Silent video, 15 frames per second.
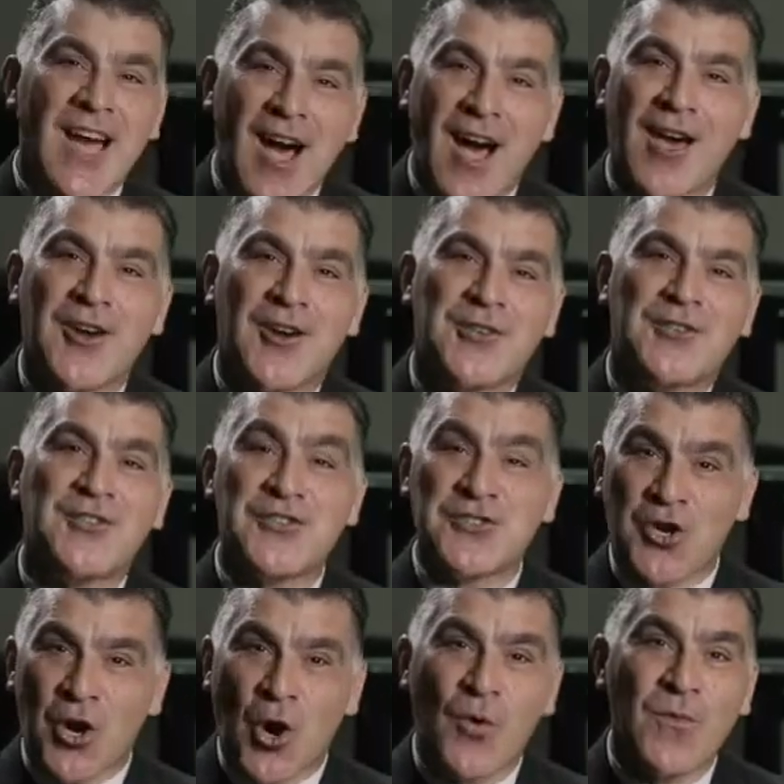honor to
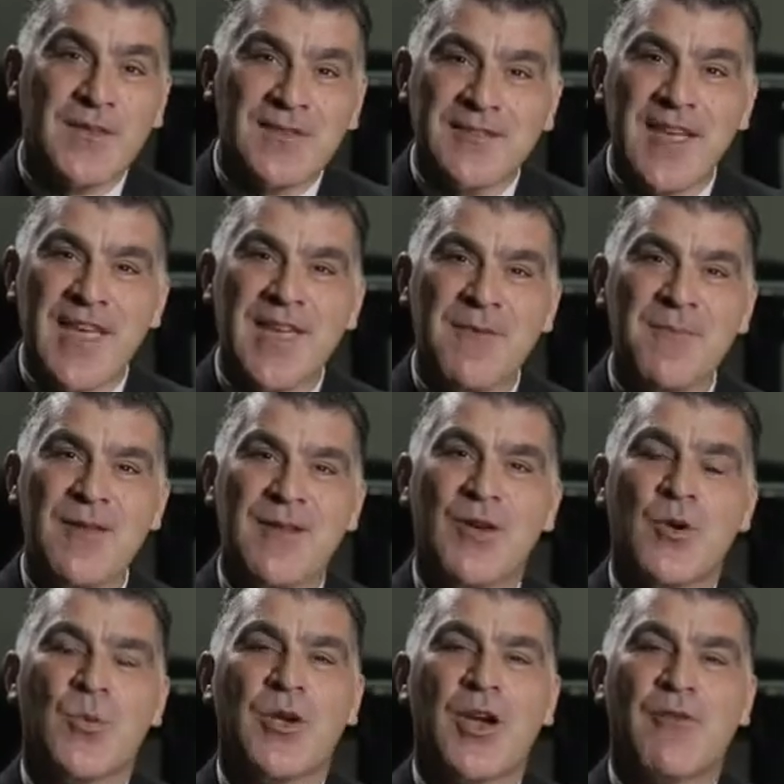Jehovah's name,
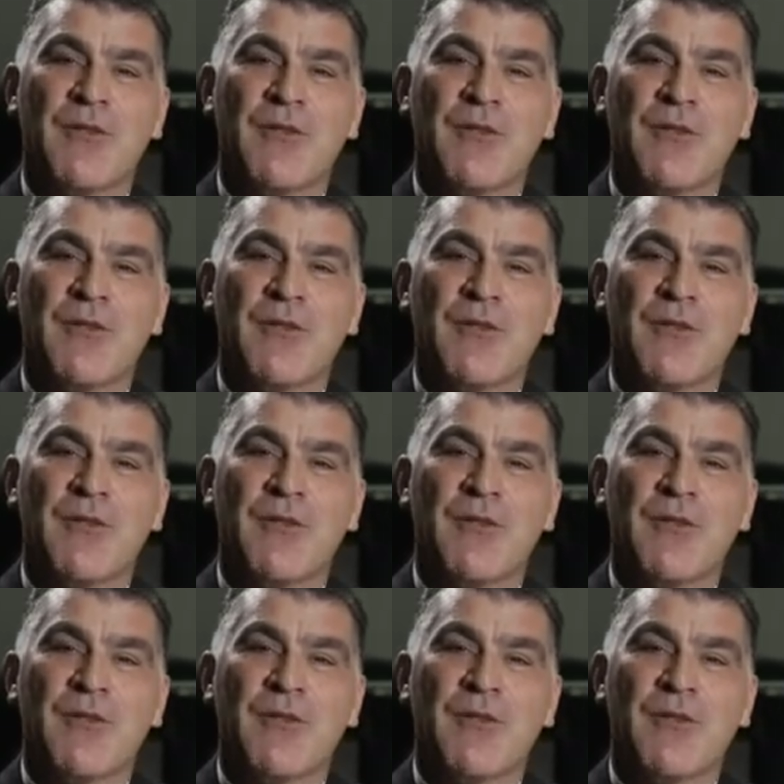we are